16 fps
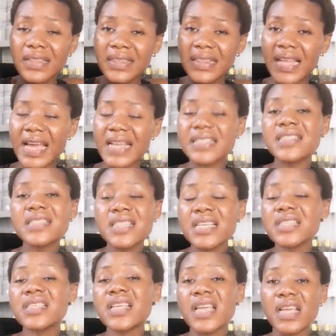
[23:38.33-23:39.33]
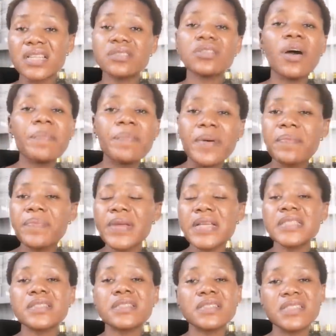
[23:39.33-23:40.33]
Let this heat up a
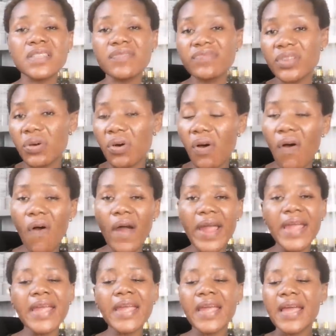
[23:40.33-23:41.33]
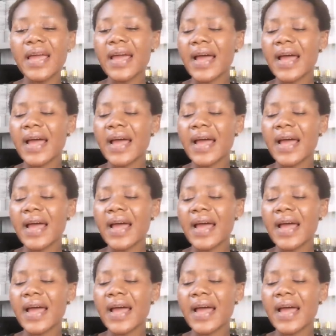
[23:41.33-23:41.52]
bit, sip the oil,